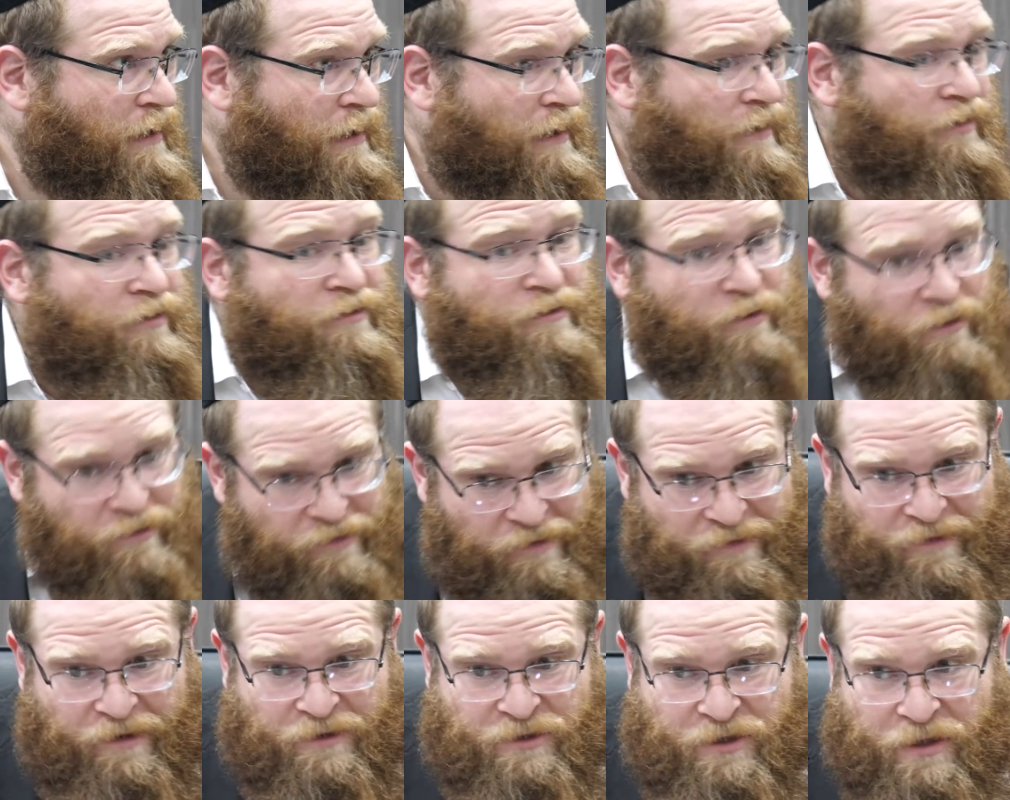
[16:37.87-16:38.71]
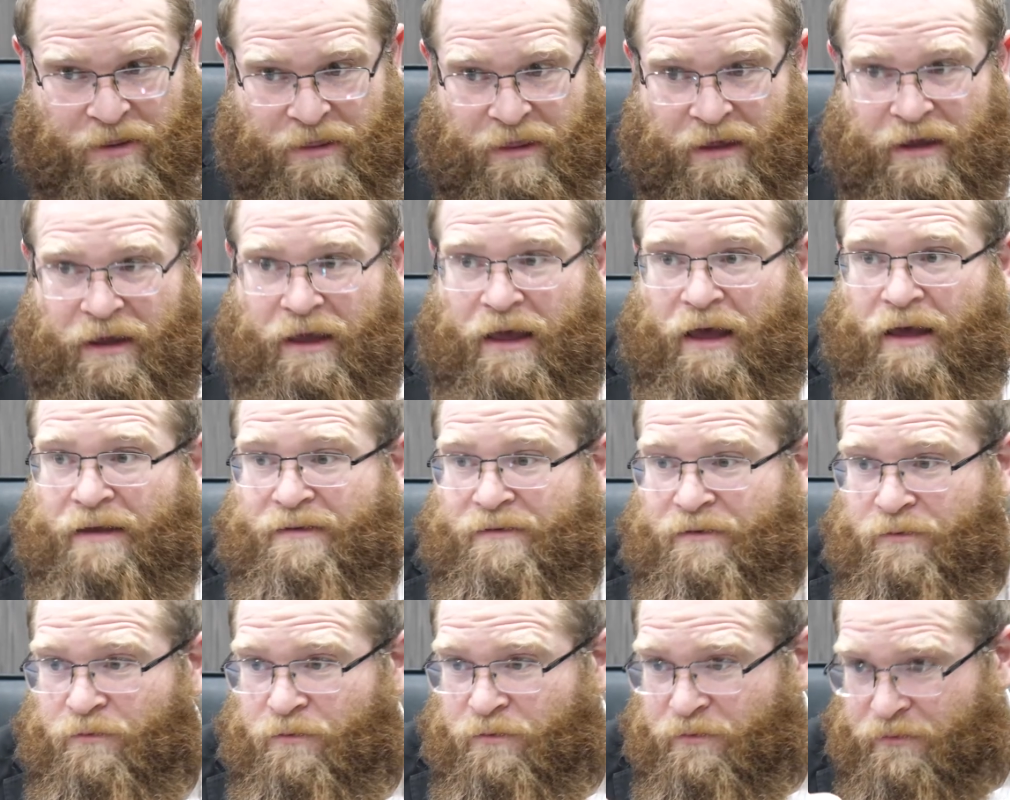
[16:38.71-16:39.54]
there's also such a thing
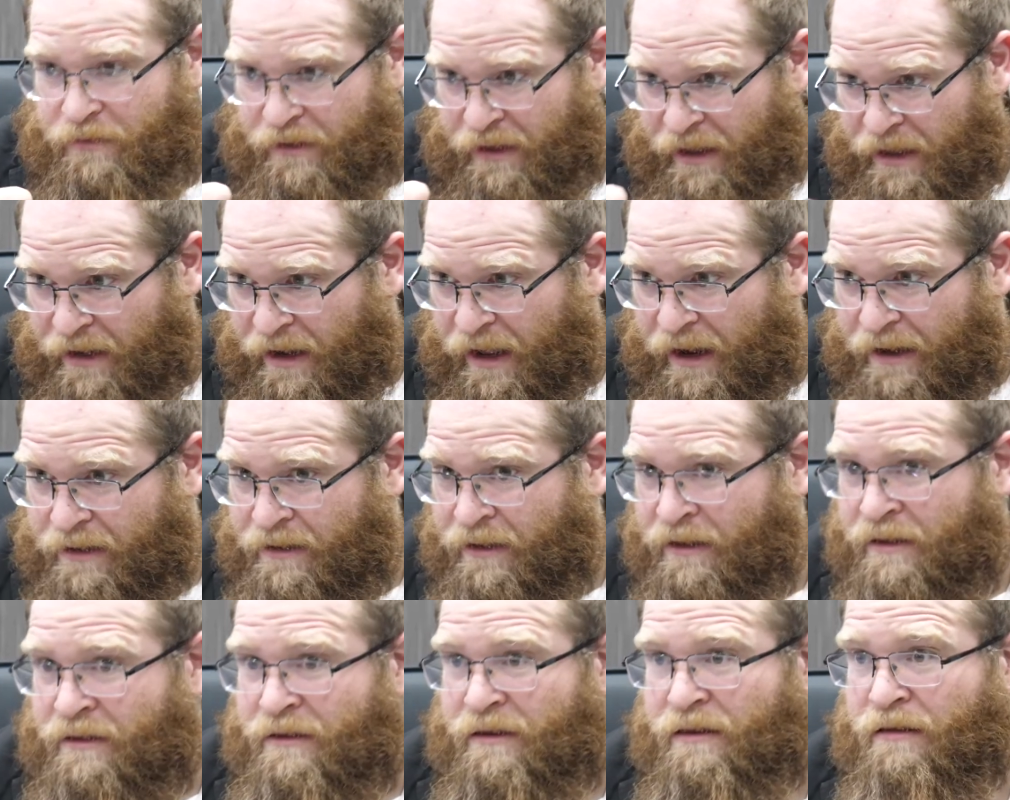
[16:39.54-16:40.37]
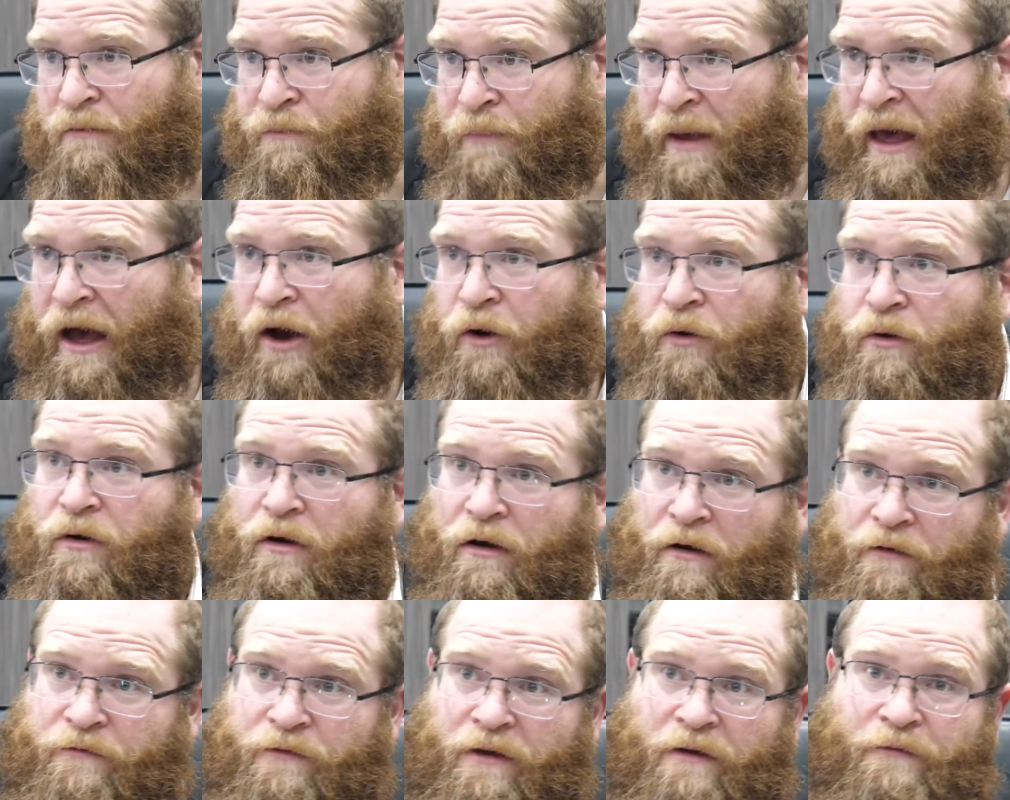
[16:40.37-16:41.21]
as connecting to the power
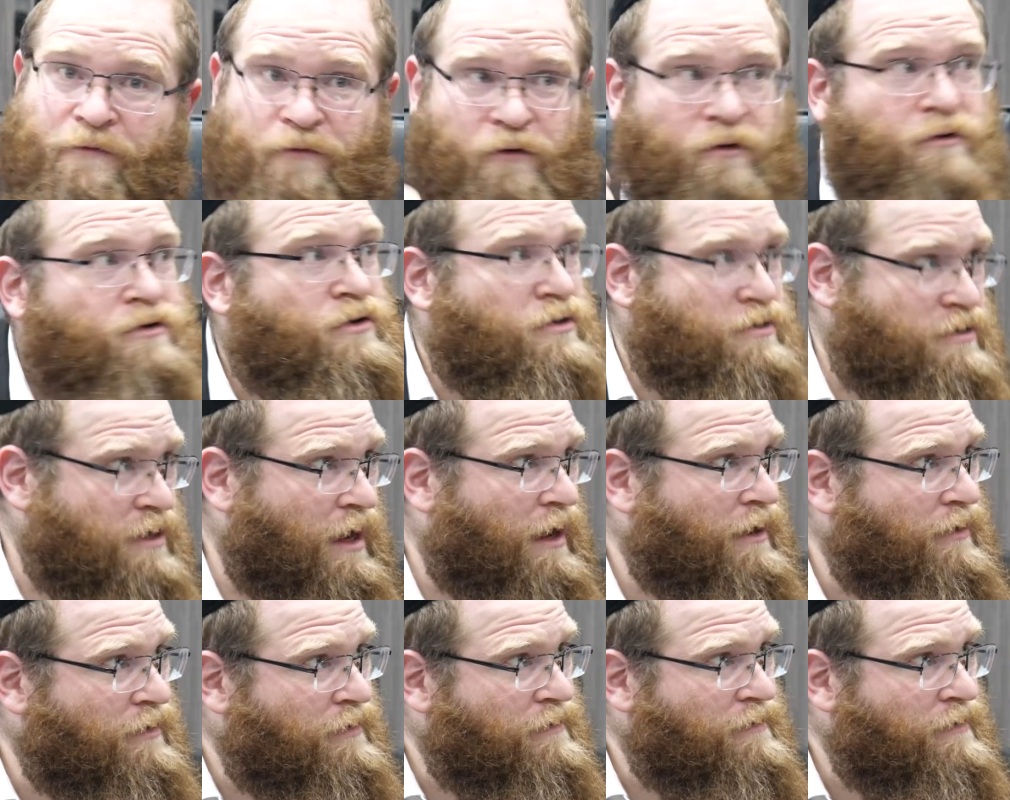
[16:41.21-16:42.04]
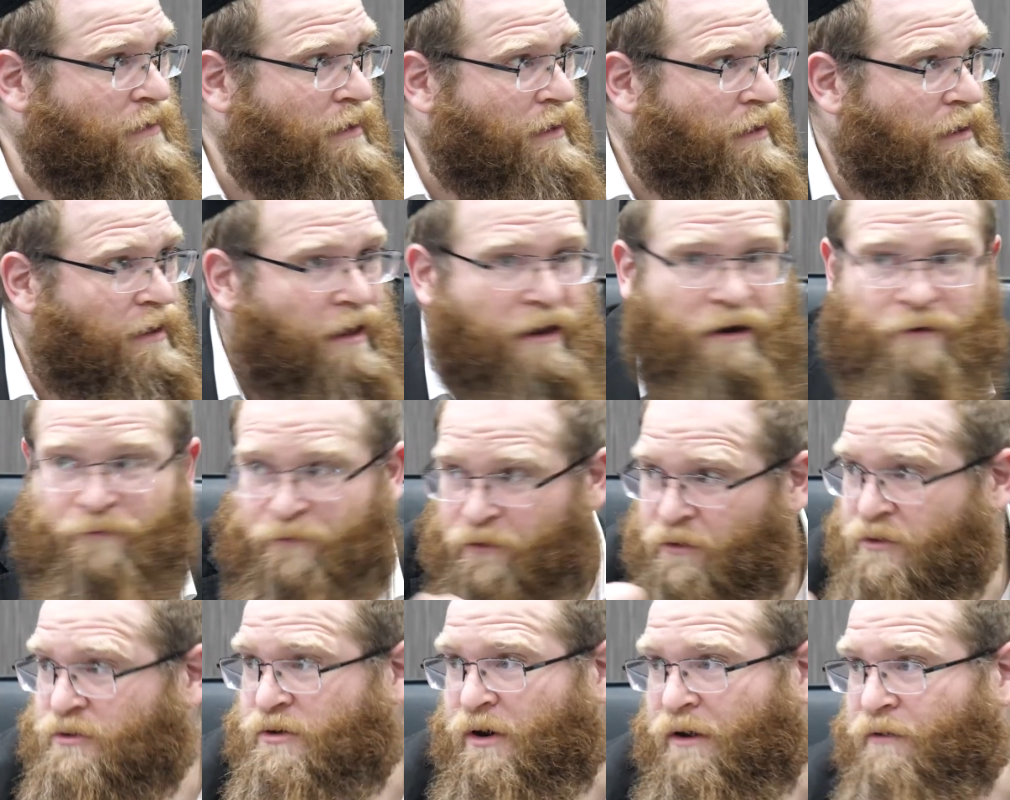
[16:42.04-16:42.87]
of a future chakras and a
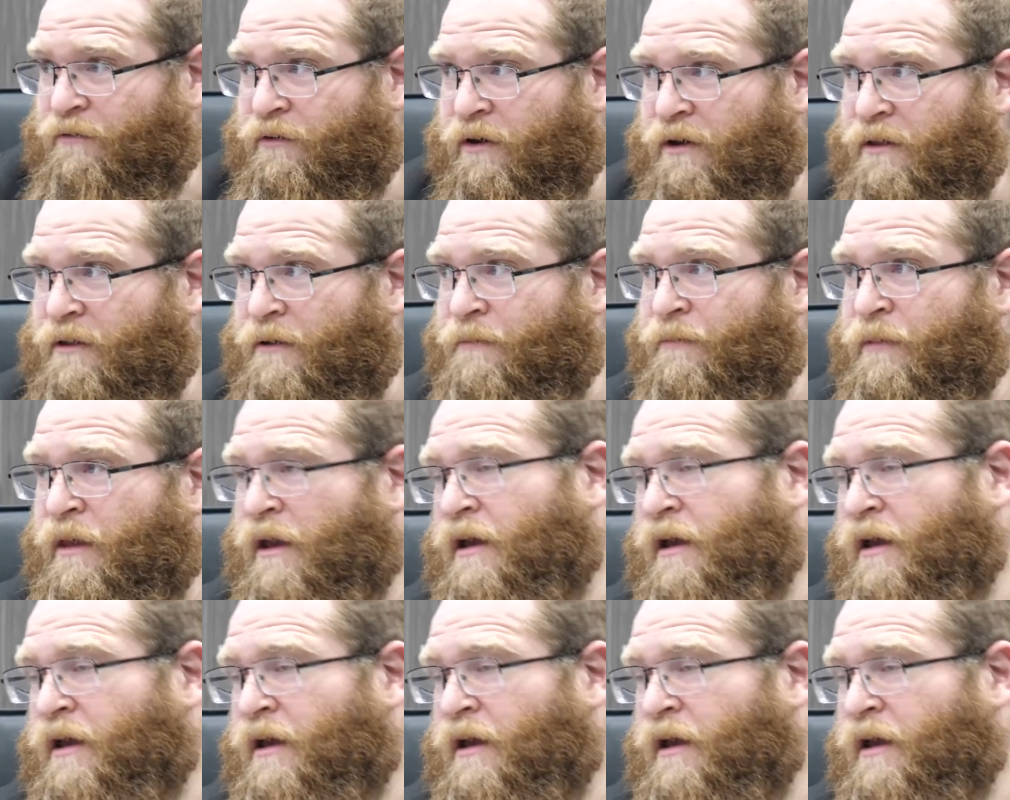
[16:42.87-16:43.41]
future avodah.